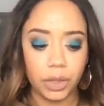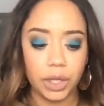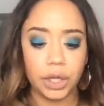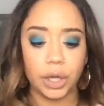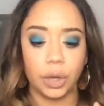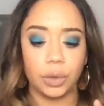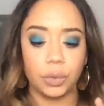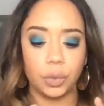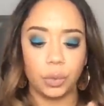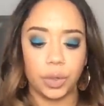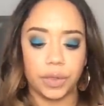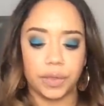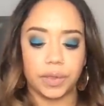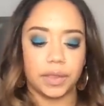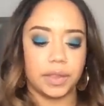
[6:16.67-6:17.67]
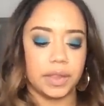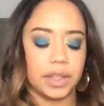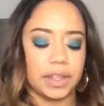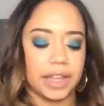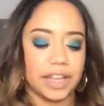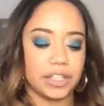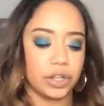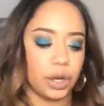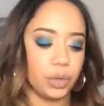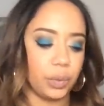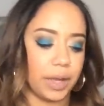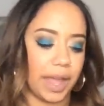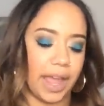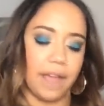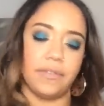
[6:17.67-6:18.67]
you know, with the next card
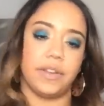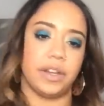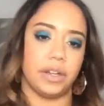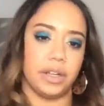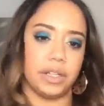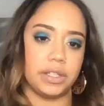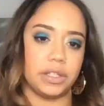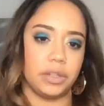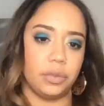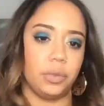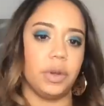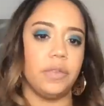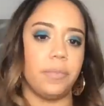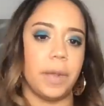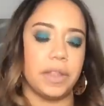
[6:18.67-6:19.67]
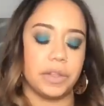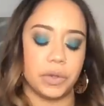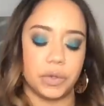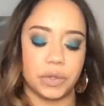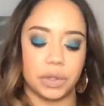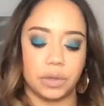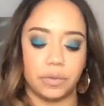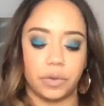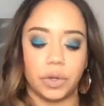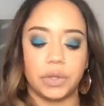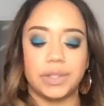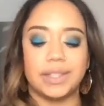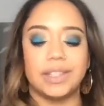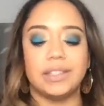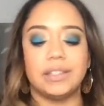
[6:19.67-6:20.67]
we have here is the three of pentacles in
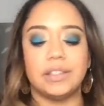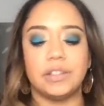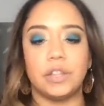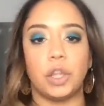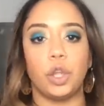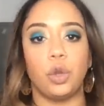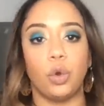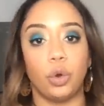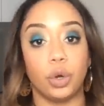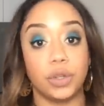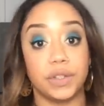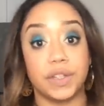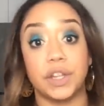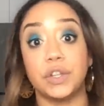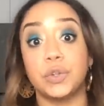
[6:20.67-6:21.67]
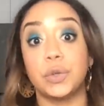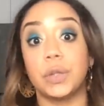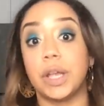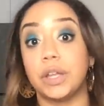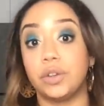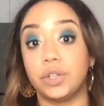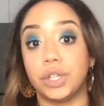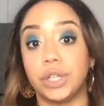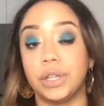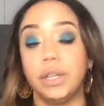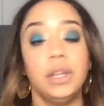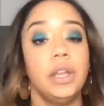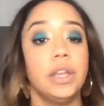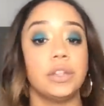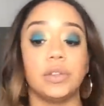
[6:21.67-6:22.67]
reverse this is your central energy
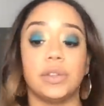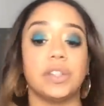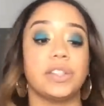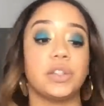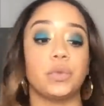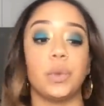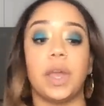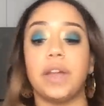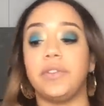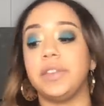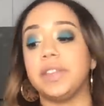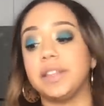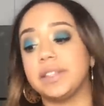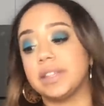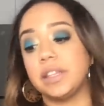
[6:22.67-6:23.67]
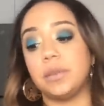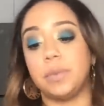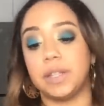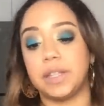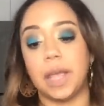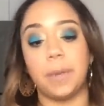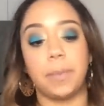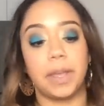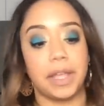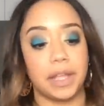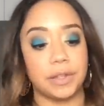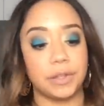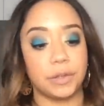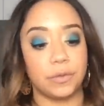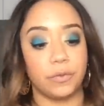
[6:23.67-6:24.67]
so this is what everything's going to be tapping
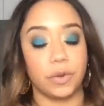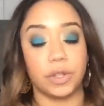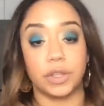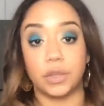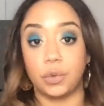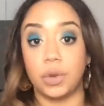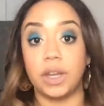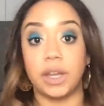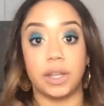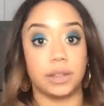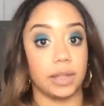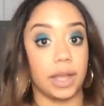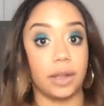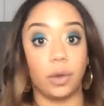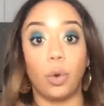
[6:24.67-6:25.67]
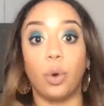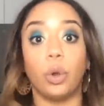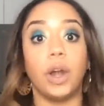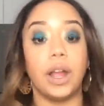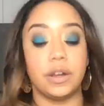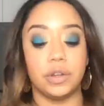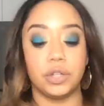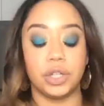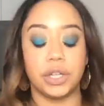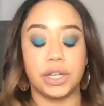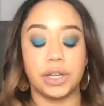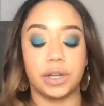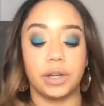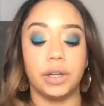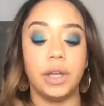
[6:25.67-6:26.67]
into for this reading that core energy
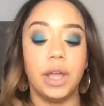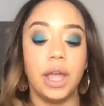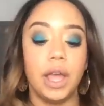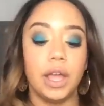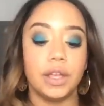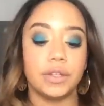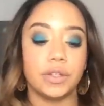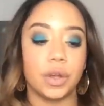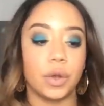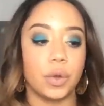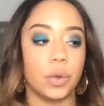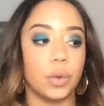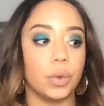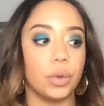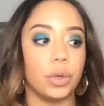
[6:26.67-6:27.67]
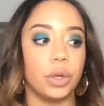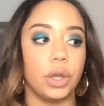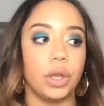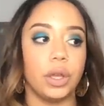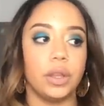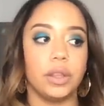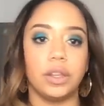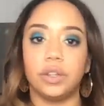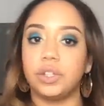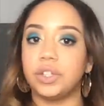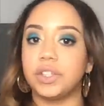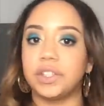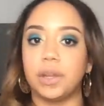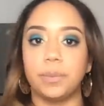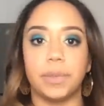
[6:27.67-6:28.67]
here so there's
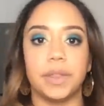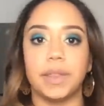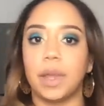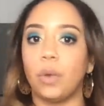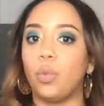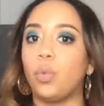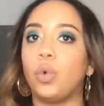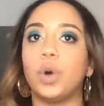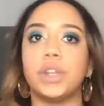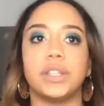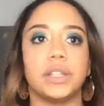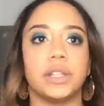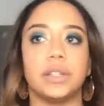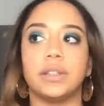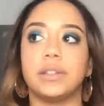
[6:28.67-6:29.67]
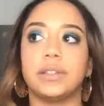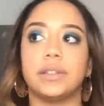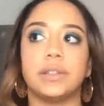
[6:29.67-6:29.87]
just something that wasn't